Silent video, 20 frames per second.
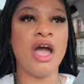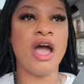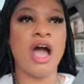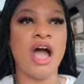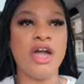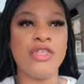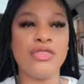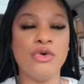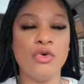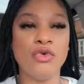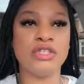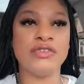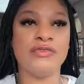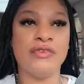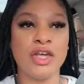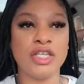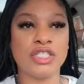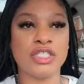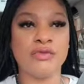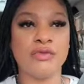I thought
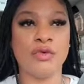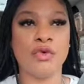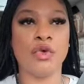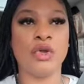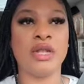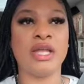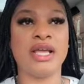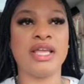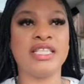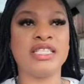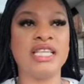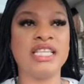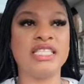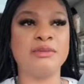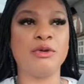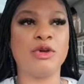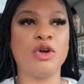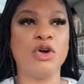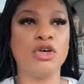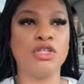first of all it's, it's,
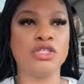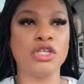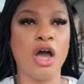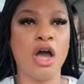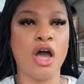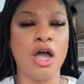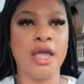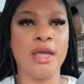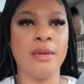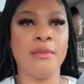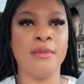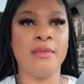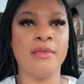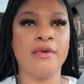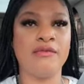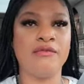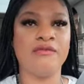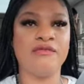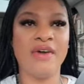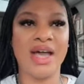because I'm
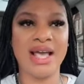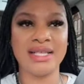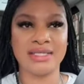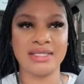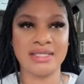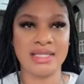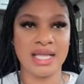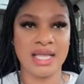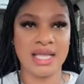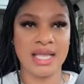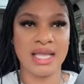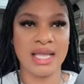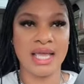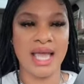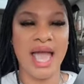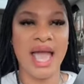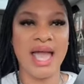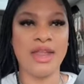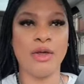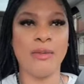fasting
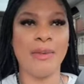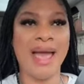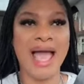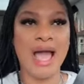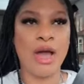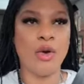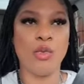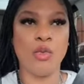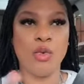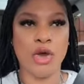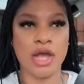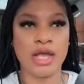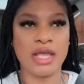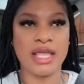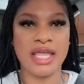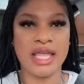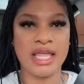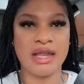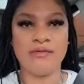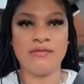and I'm out
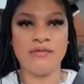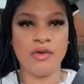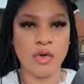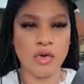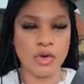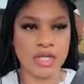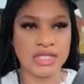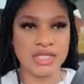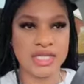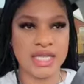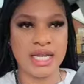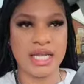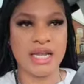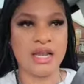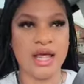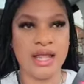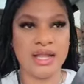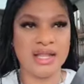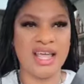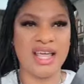working and I'm focusing and,
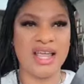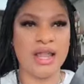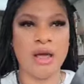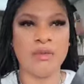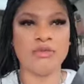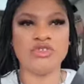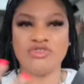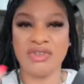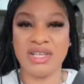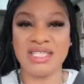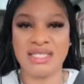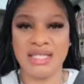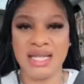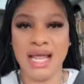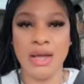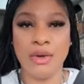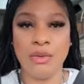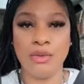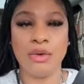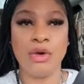and, and, uh, I'm stressing
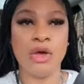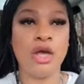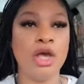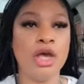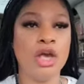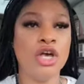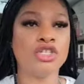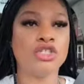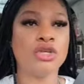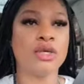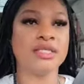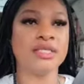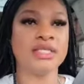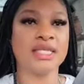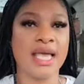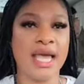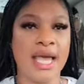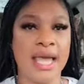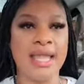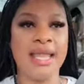out. So I said,
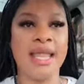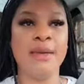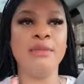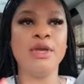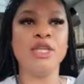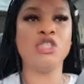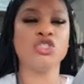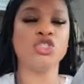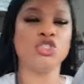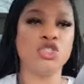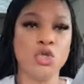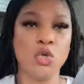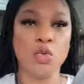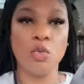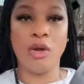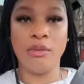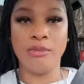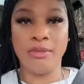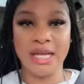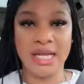okay, let me just do
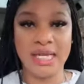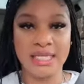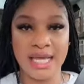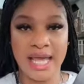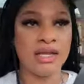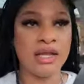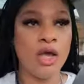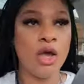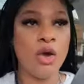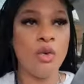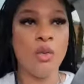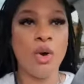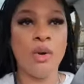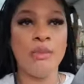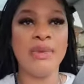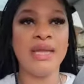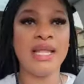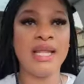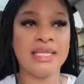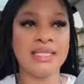one meal a day. One
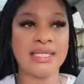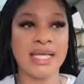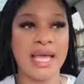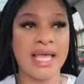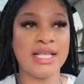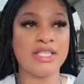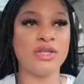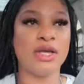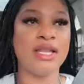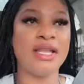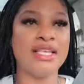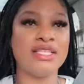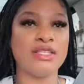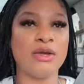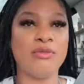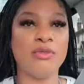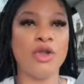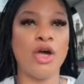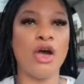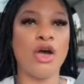meal a day, so at least
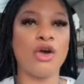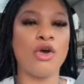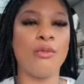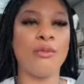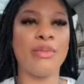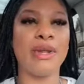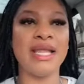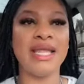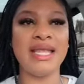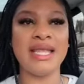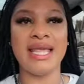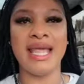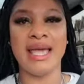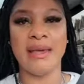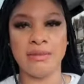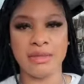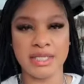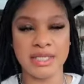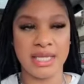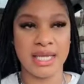I'm not completely
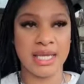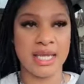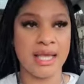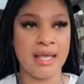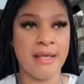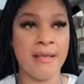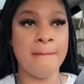empty